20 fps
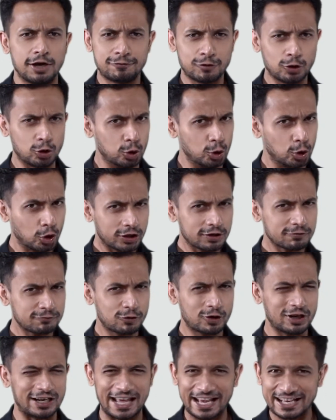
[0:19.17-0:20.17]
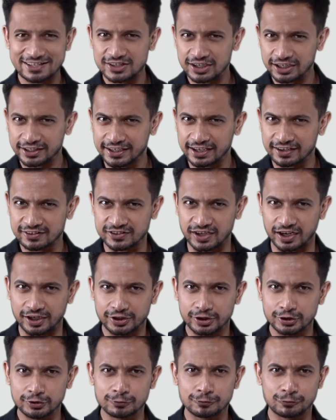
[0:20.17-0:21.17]
If you're looking for an excellent
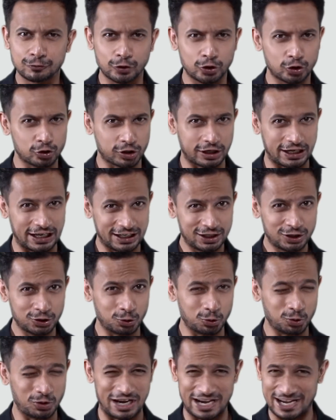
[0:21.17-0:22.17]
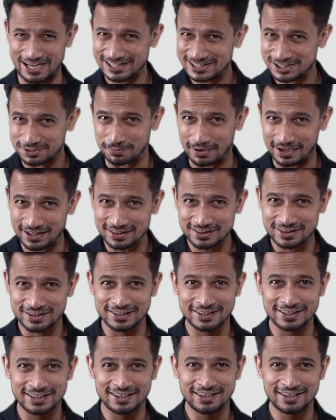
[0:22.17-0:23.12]
Kickstarter for your kid who hates math,